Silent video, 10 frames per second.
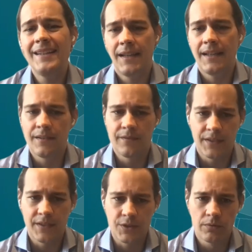any
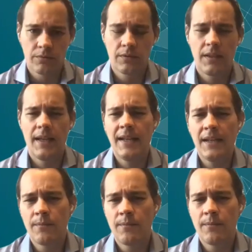individual
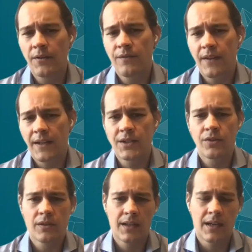in the modern
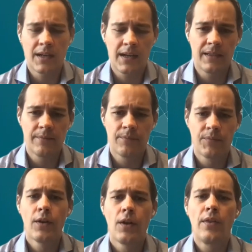financial economy